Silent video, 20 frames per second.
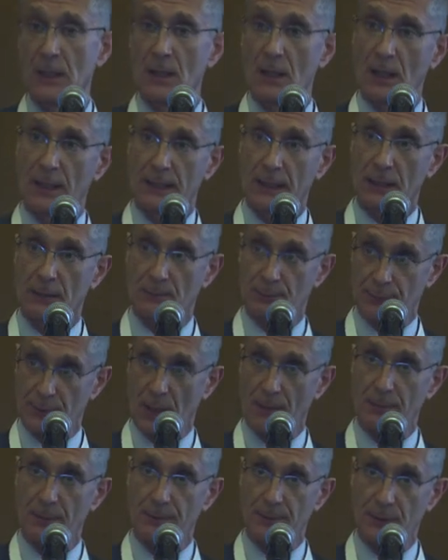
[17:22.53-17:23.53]
again,
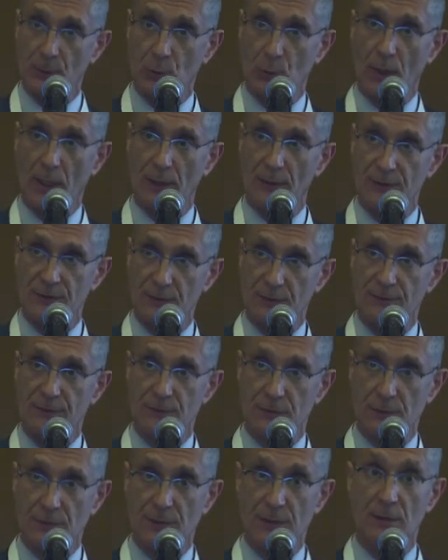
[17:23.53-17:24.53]
probably relative
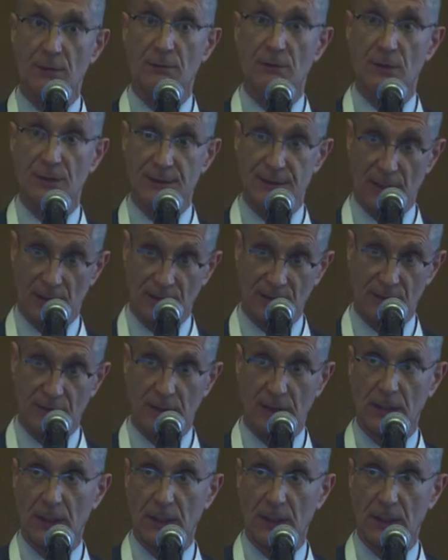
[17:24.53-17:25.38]
to the dusting